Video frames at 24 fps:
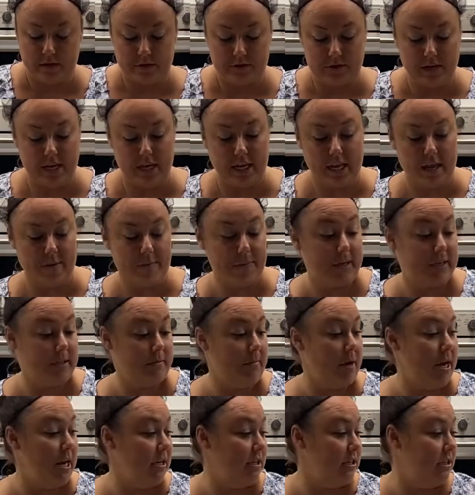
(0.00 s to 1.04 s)
Try to keep as
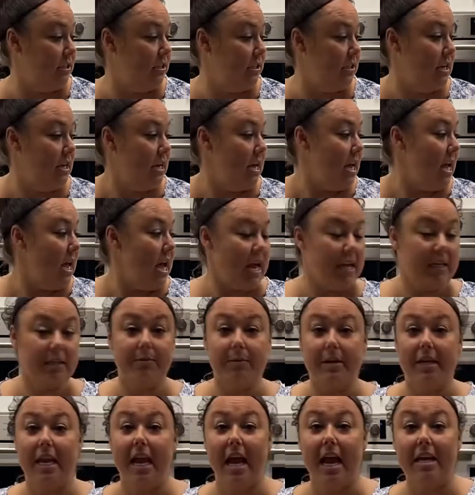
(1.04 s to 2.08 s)
much
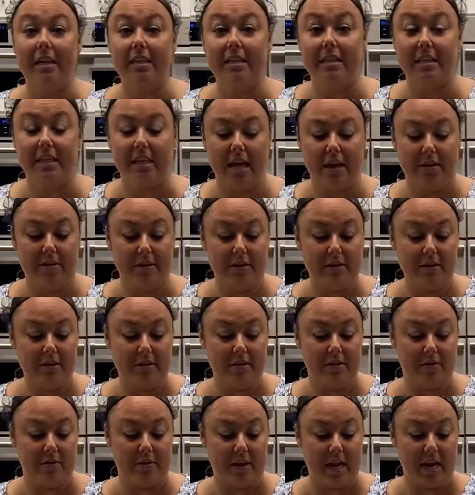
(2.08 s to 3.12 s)
as we can together
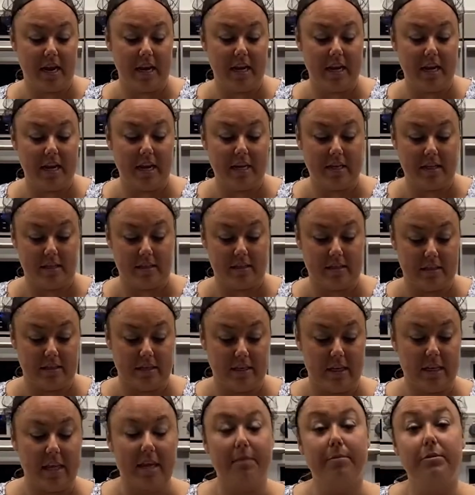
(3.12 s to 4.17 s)
so that it
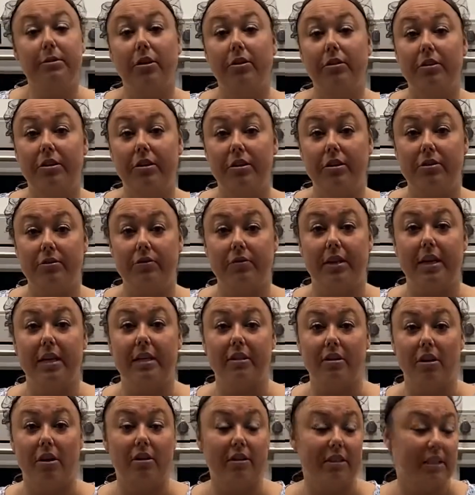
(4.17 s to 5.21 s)
keeps all the
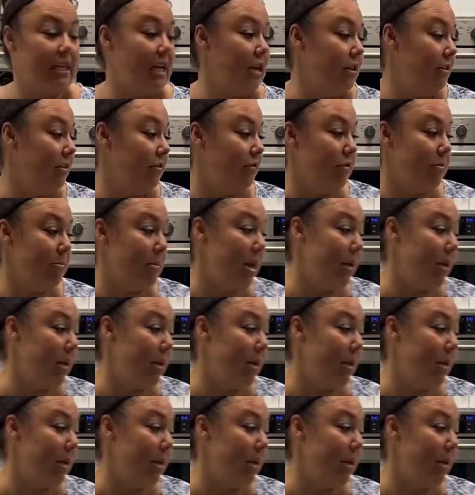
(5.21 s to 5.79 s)
nutrients all together for